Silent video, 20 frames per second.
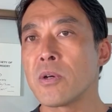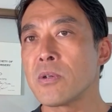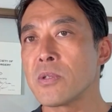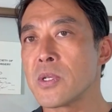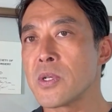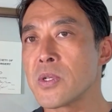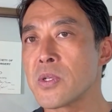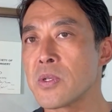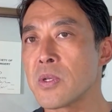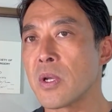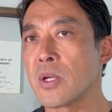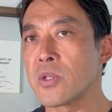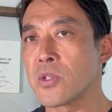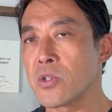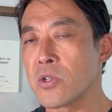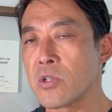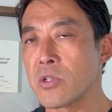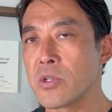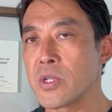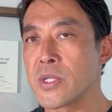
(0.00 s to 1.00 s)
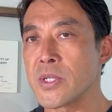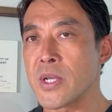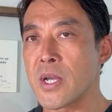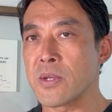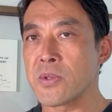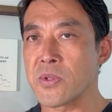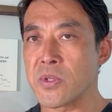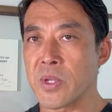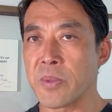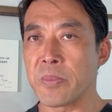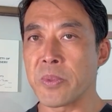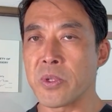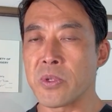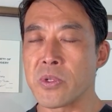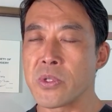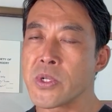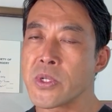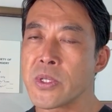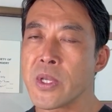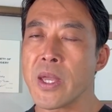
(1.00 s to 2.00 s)
this surgery sounds simple,
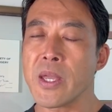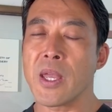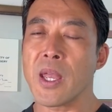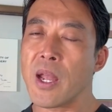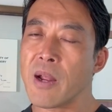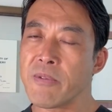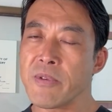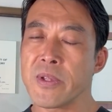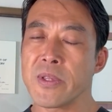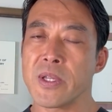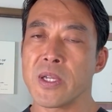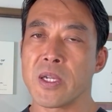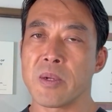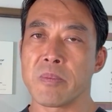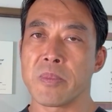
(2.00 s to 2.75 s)
just like everything in